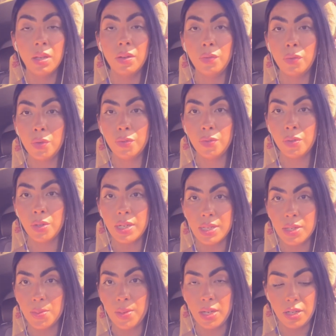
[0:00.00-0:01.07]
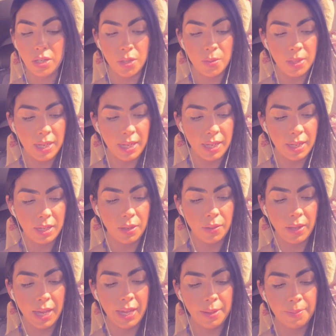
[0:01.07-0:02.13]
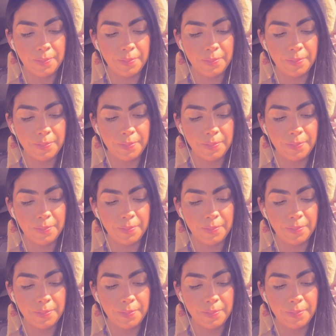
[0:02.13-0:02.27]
full force. We are doing it. Okay.